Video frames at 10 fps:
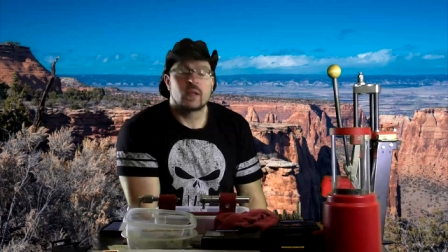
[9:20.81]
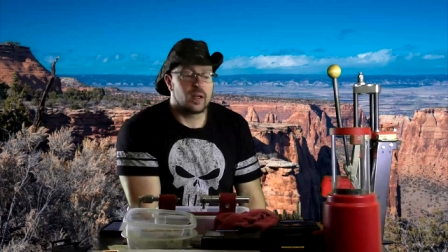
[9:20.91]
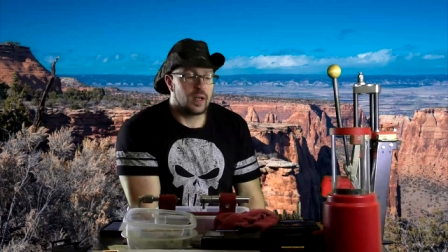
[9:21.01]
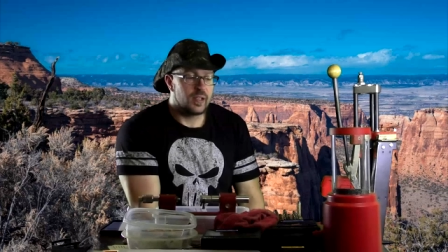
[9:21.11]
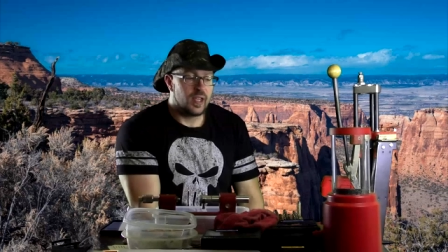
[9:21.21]

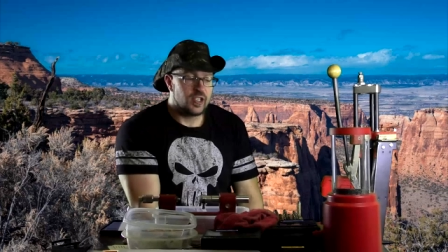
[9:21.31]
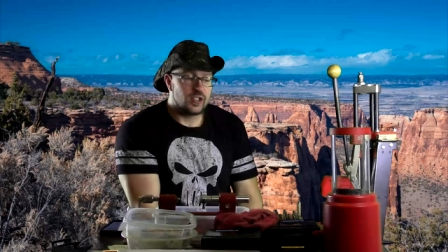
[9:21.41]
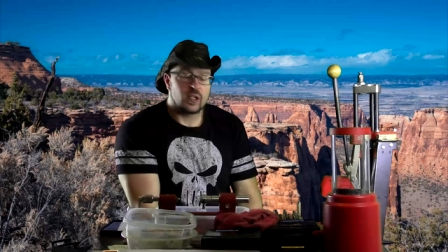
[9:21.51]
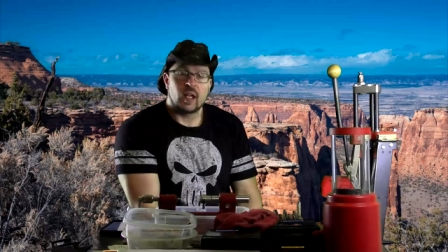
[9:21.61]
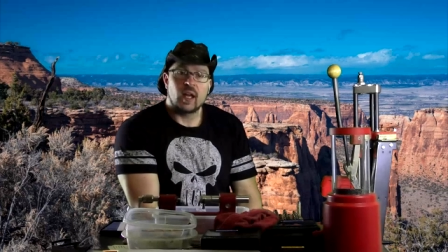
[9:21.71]
All right, that's
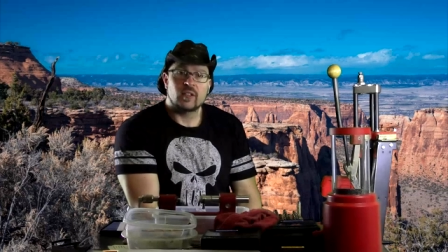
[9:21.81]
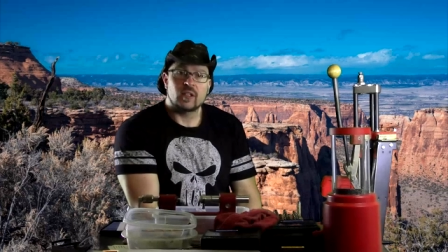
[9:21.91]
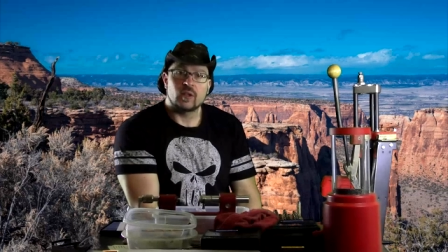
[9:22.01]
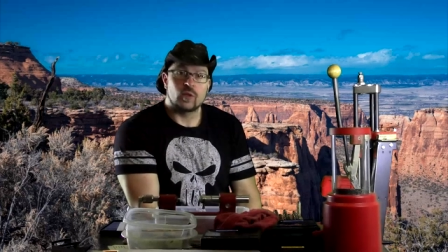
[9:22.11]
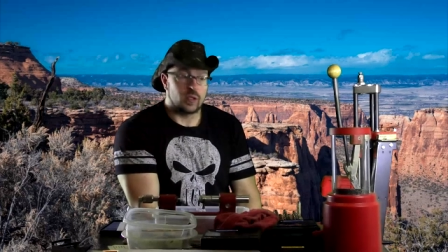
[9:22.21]
your
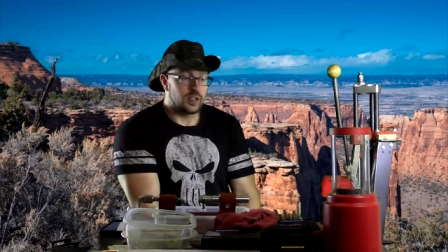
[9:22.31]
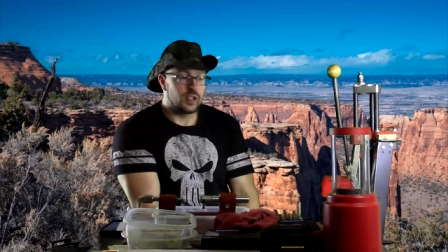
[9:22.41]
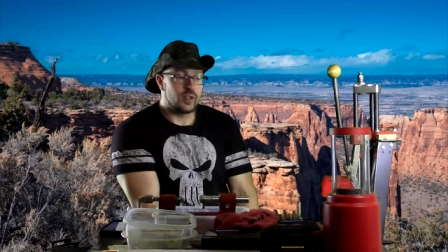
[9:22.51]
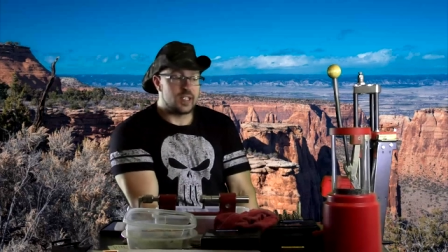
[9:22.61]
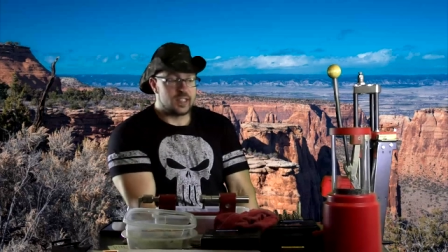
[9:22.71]
classic look, the
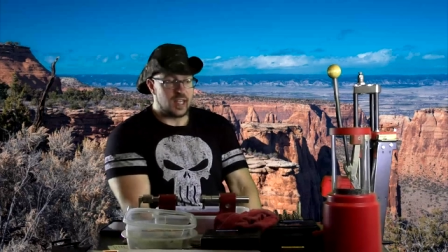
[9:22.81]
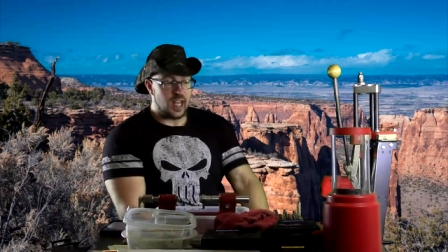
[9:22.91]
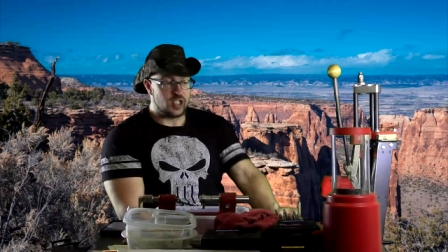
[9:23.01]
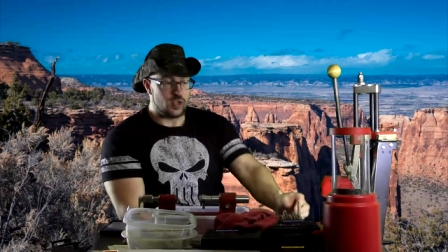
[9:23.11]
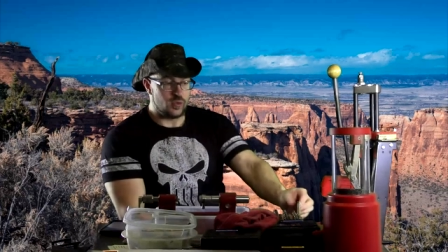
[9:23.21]
Greek
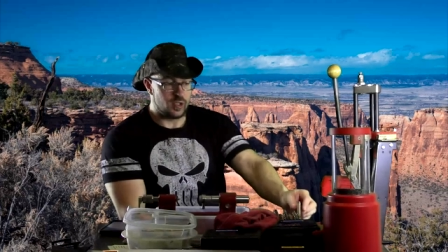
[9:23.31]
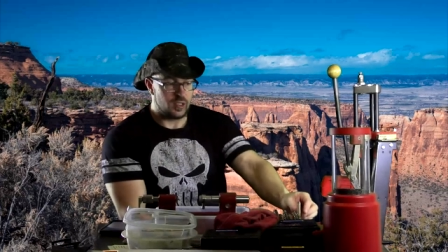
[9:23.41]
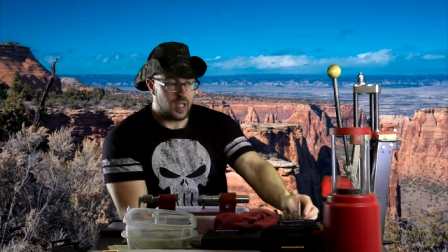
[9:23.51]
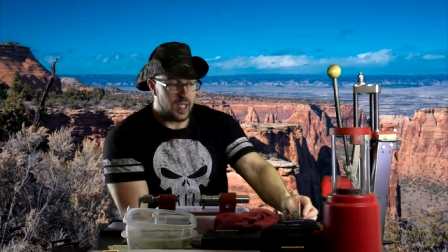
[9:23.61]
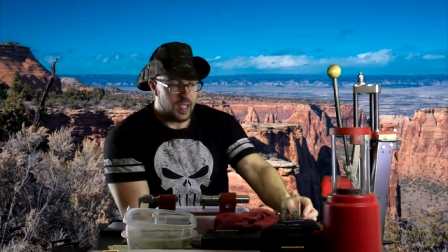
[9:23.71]

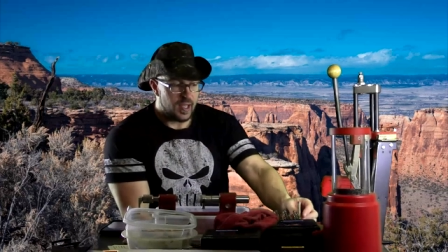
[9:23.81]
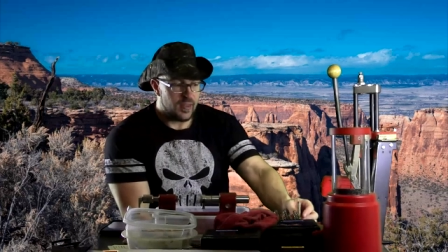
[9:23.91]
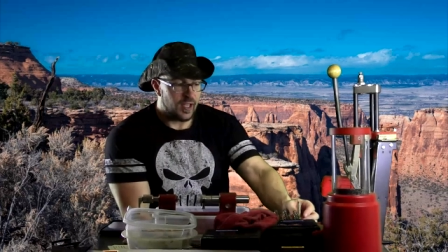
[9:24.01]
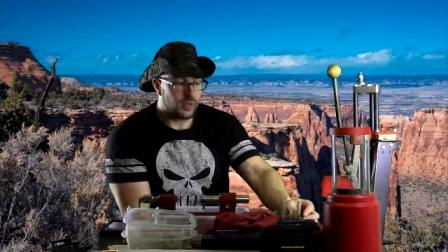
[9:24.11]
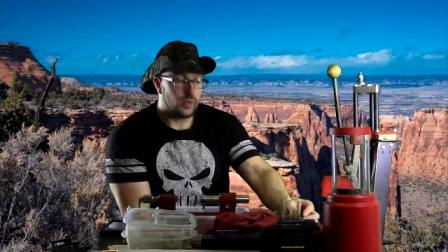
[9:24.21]
statues.
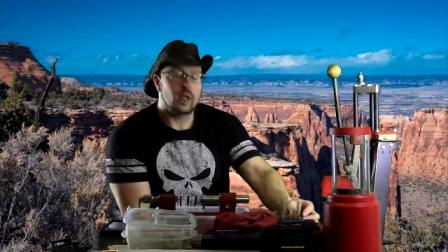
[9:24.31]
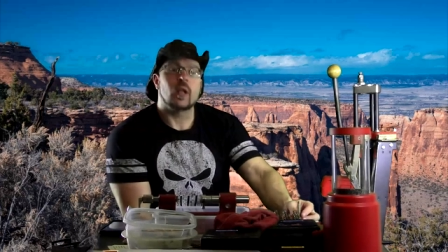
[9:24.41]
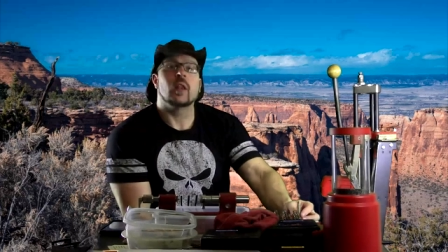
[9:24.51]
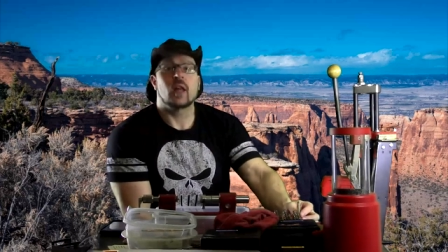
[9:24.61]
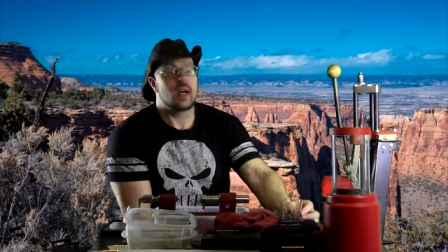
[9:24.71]
And that's what a
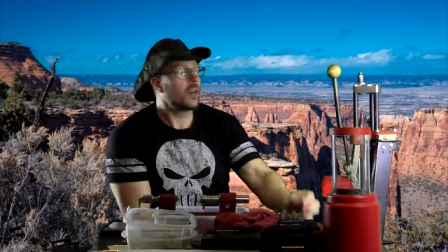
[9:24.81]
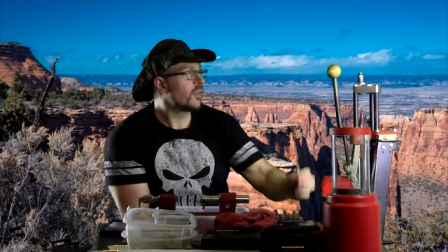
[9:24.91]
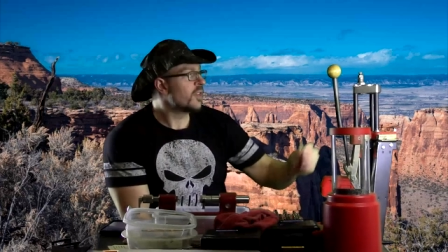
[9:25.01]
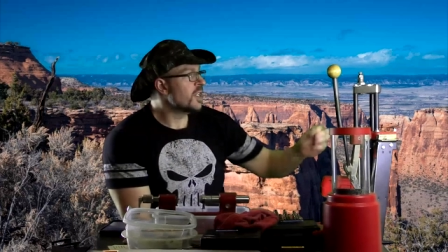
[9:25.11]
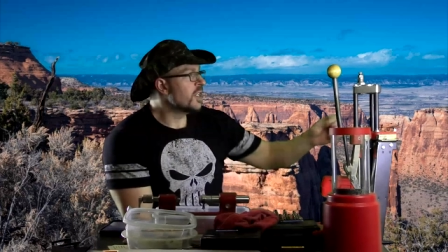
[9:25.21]
lot
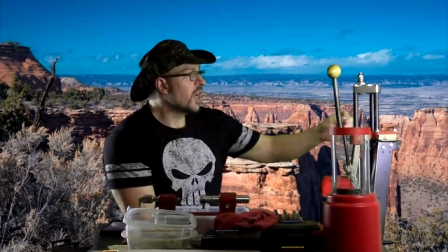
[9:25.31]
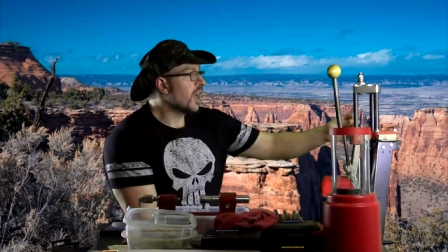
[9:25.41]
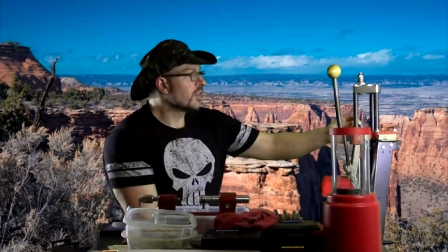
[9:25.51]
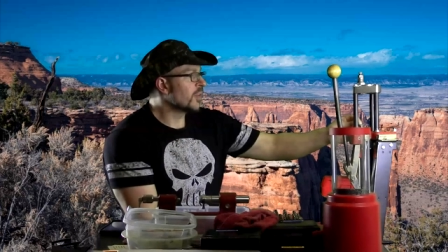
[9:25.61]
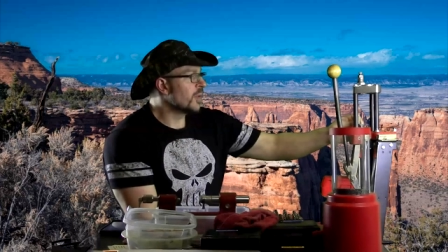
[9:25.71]
of the
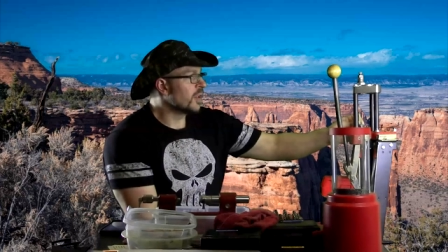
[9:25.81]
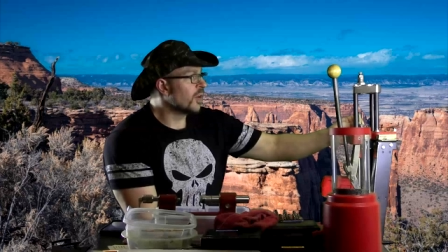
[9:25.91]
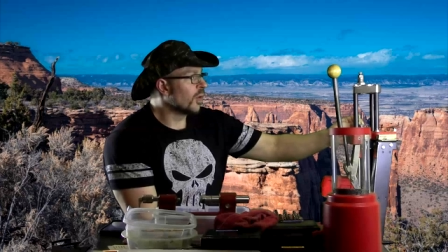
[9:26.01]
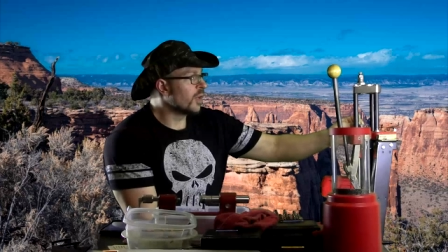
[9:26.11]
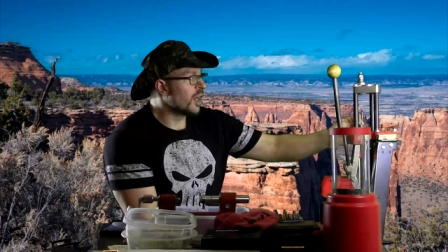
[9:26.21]
guys from the
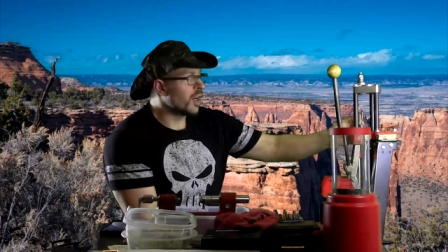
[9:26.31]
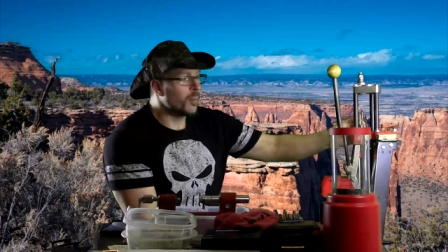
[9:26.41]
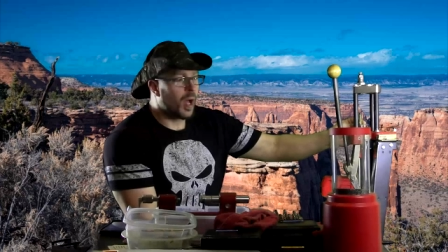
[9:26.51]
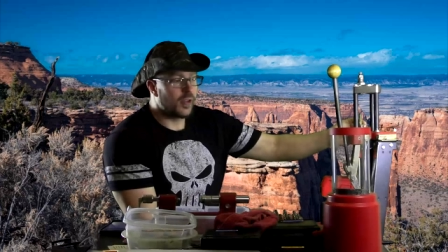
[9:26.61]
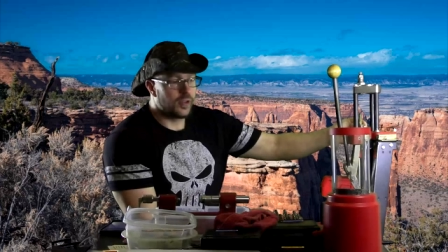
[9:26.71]
golden era
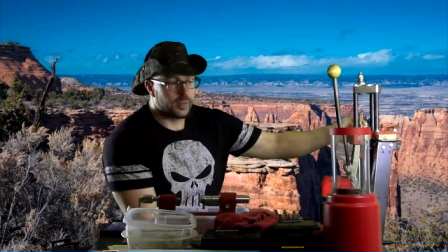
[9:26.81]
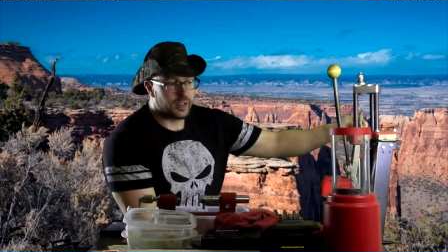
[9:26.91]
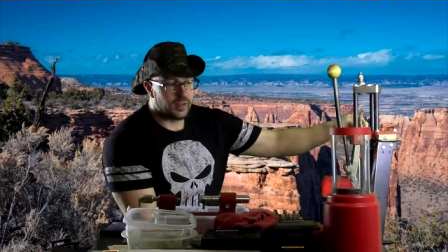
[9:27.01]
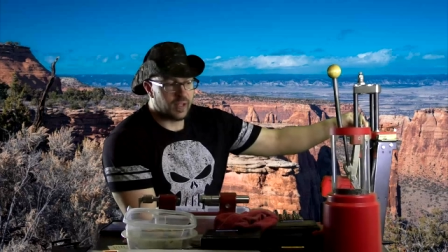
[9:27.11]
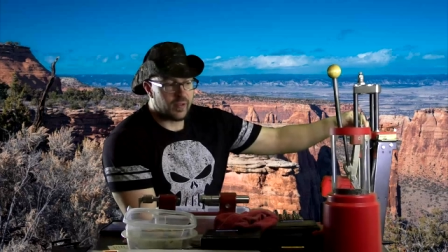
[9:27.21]
modeled
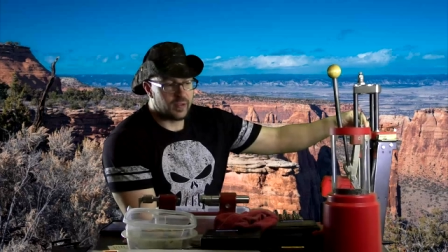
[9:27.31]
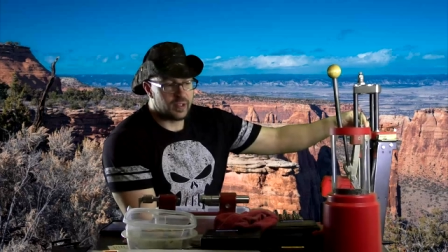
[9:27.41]
themselves after.